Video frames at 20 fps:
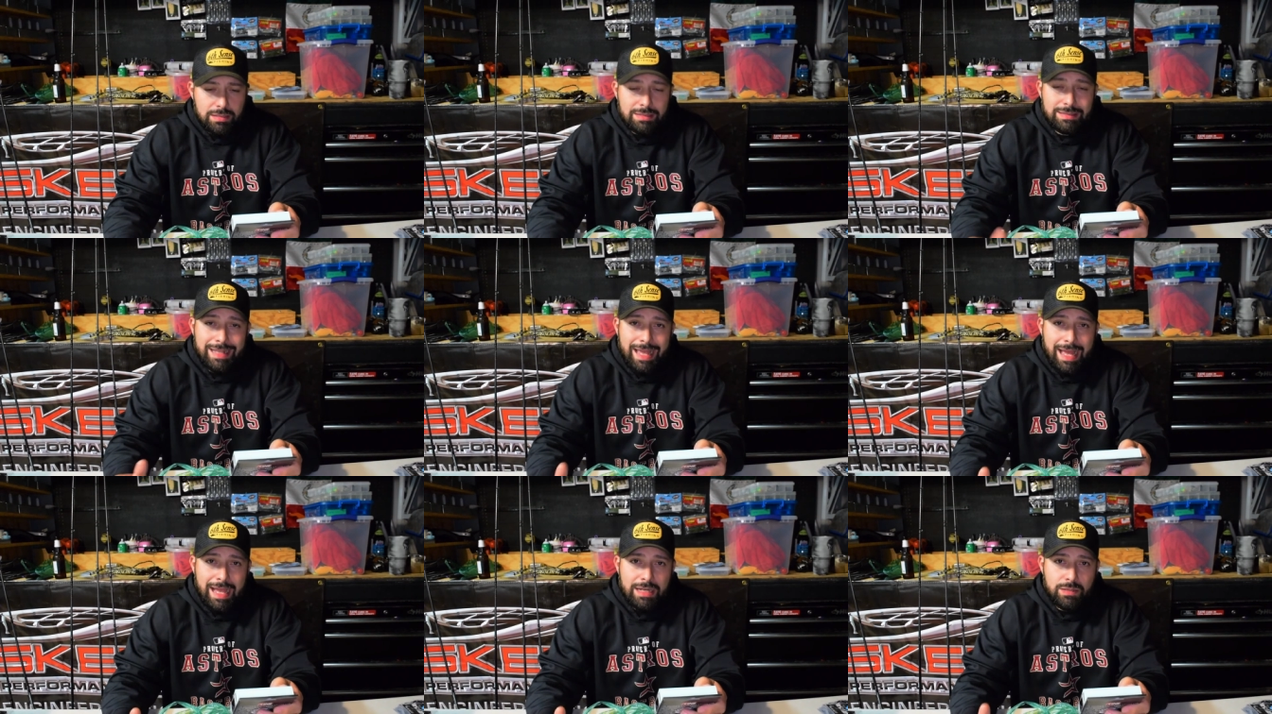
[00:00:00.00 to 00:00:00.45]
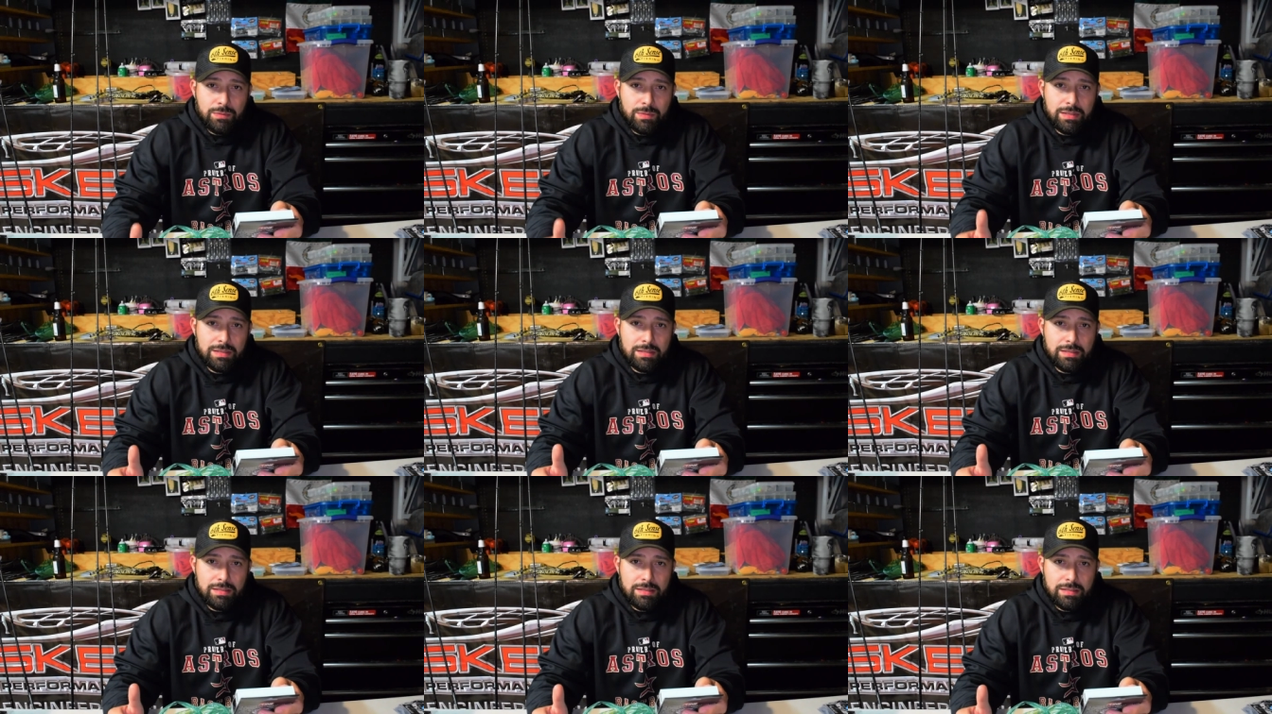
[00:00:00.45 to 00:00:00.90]
line
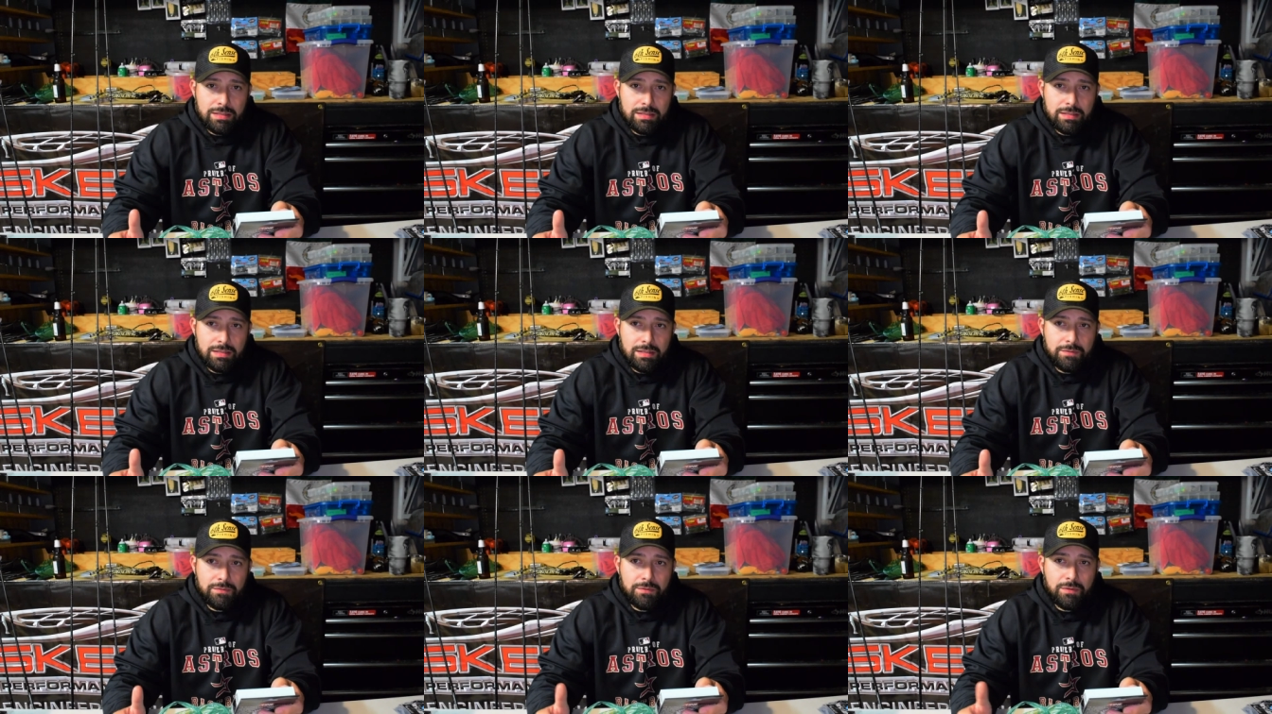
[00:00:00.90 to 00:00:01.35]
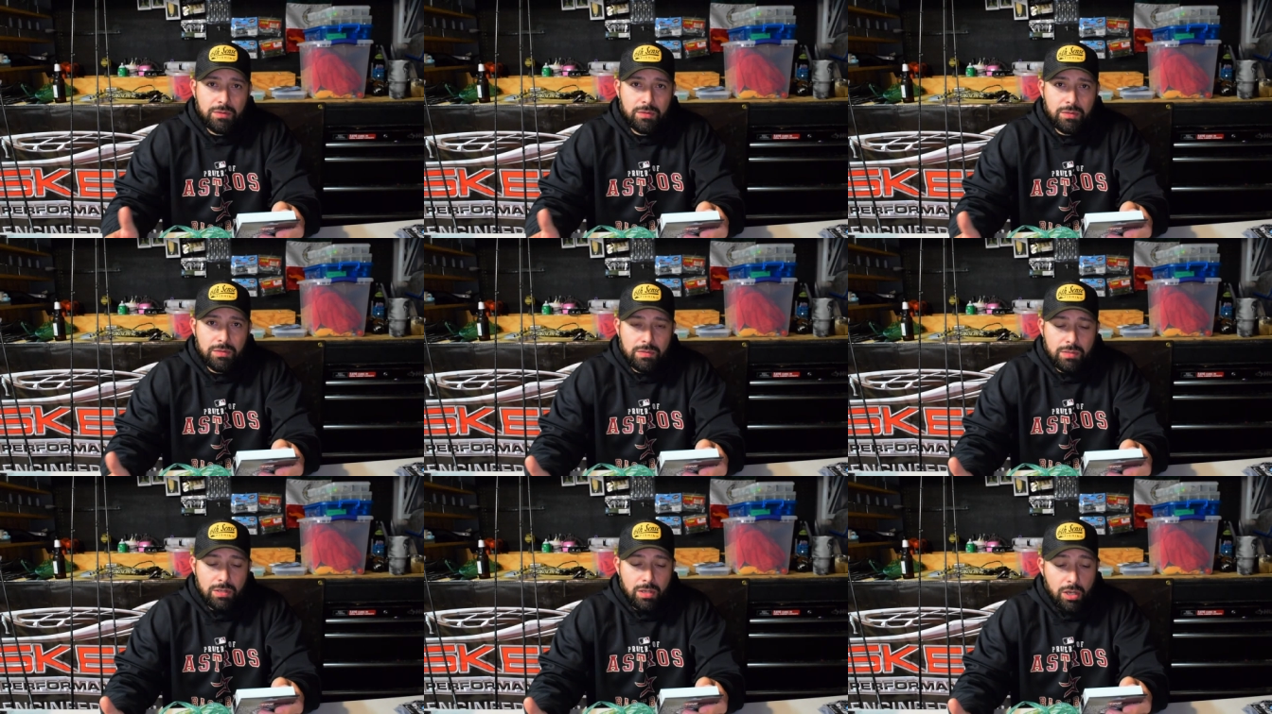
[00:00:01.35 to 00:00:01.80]
with a uh,
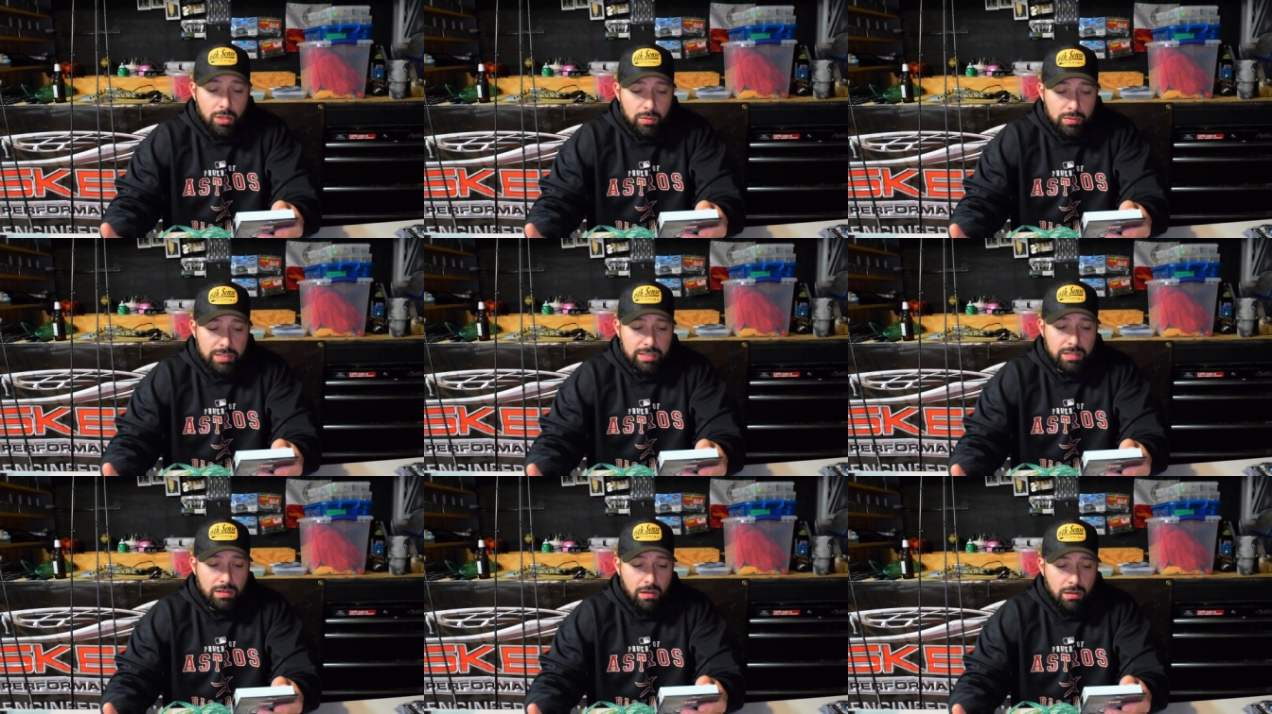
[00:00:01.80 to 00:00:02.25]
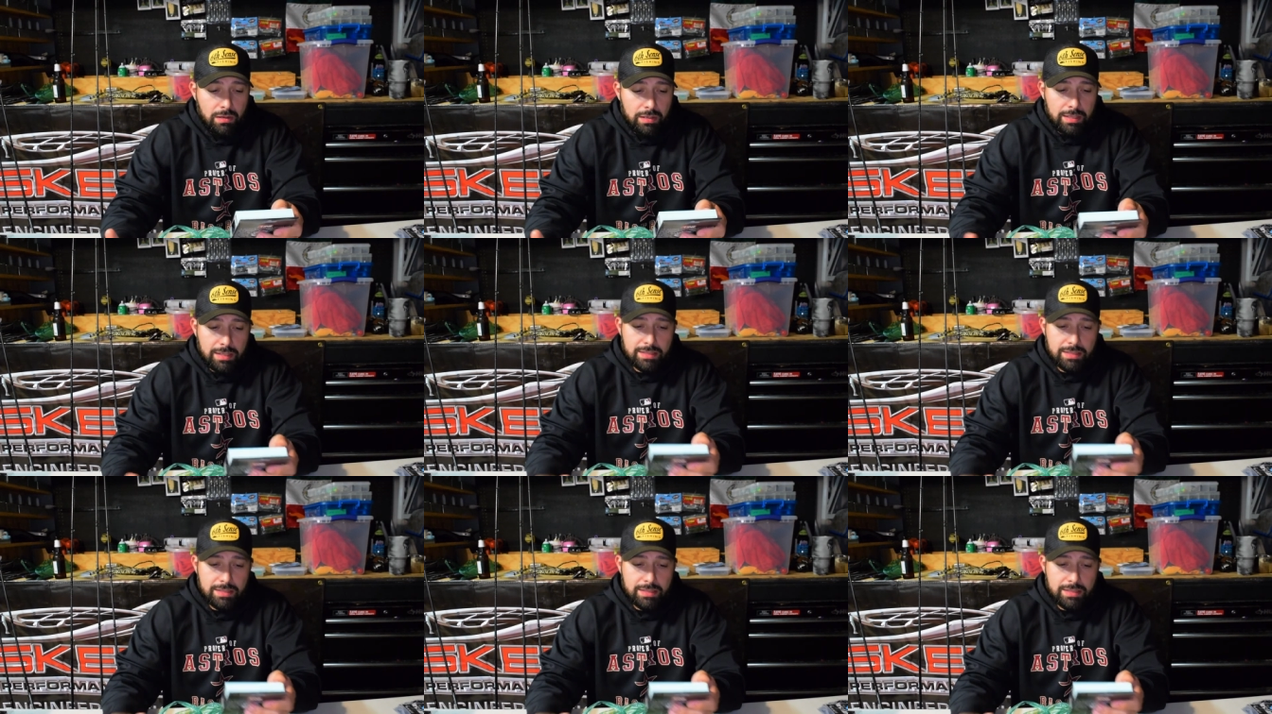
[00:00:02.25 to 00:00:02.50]
fluoro coating on it.